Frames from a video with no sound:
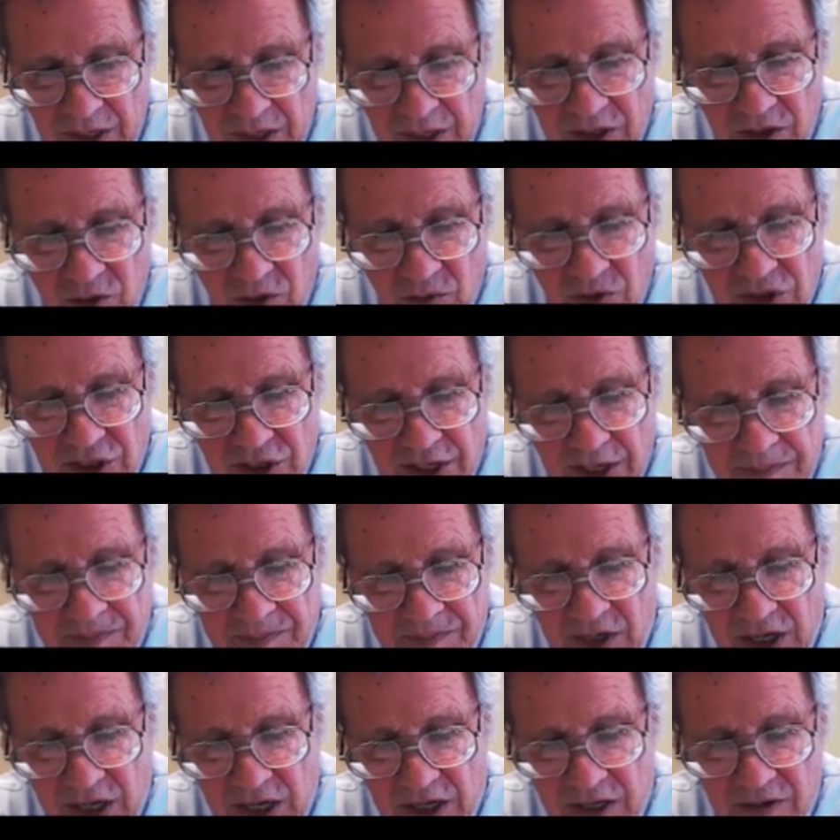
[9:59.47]
There was an
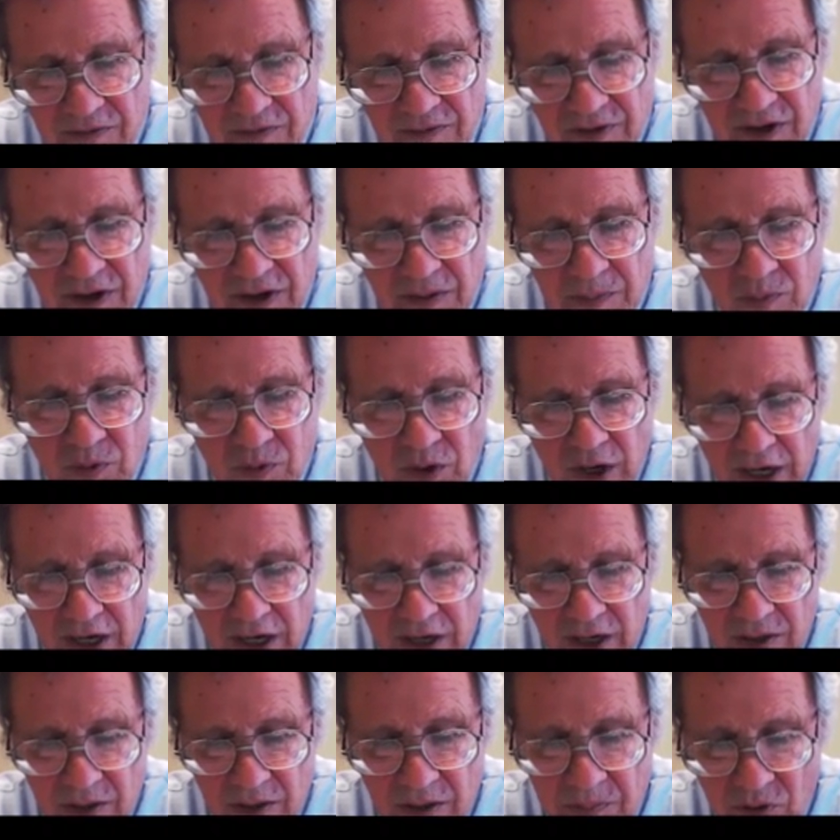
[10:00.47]
update of a
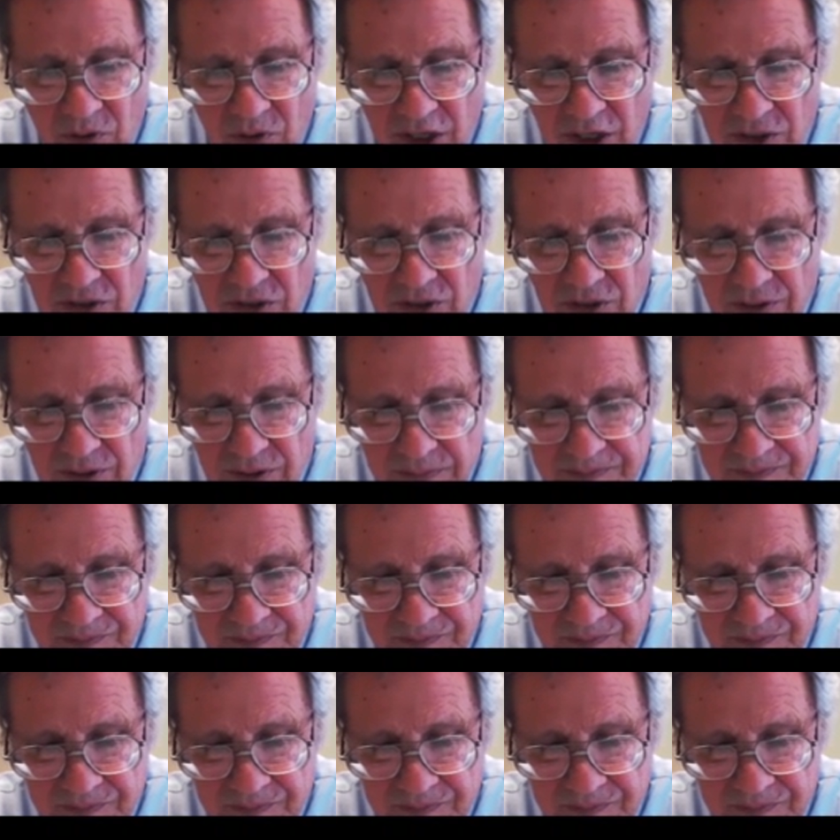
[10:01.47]
prior appraisal